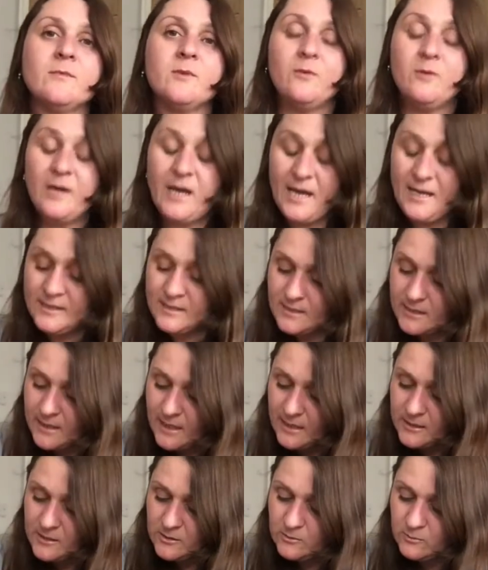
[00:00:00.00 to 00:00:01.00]
Okay, so
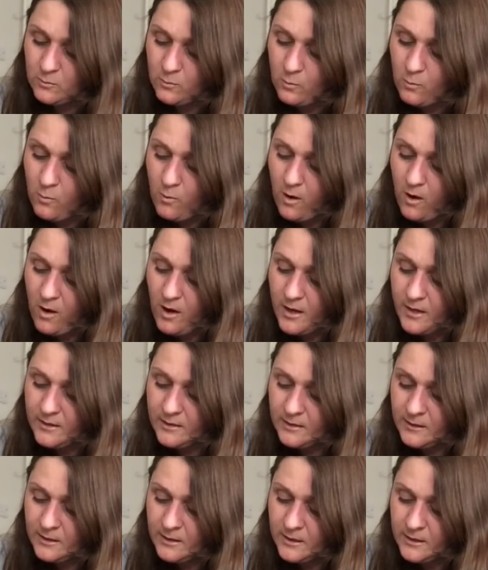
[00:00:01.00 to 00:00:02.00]
that's 1,
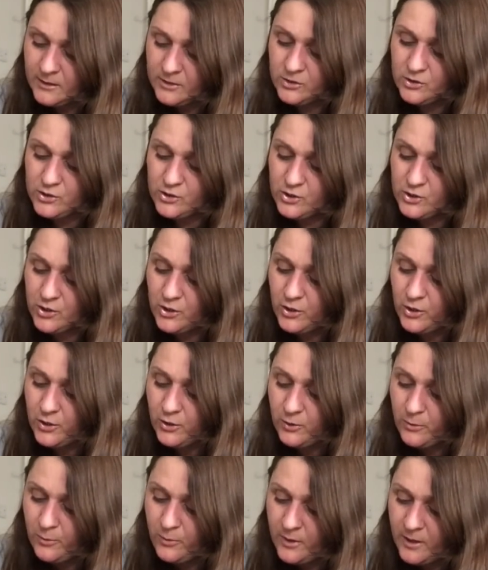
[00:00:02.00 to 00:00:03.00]
2,
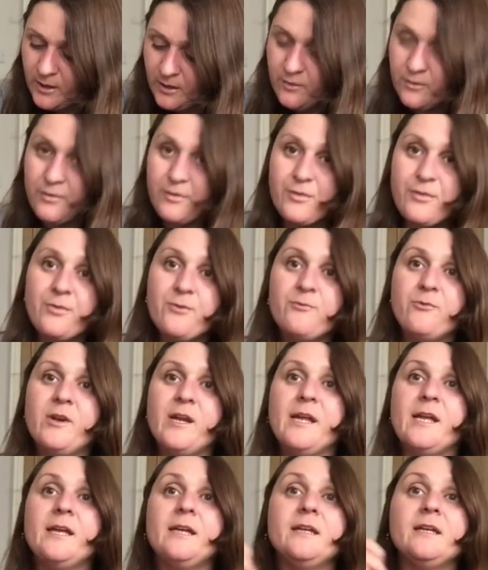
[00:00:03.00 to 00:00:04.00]
3,
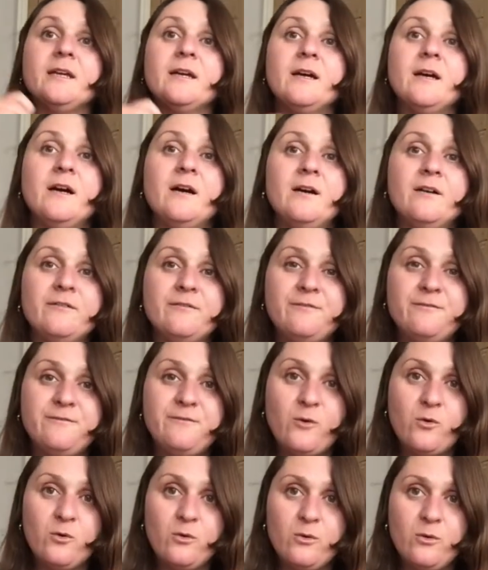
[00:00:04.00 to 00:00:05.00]

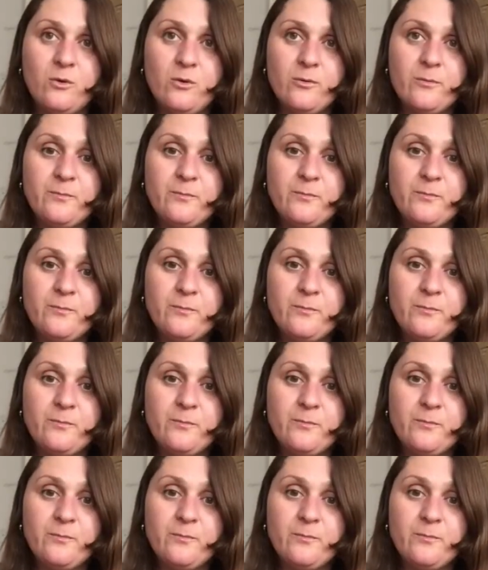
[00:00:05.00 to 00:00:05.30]
4.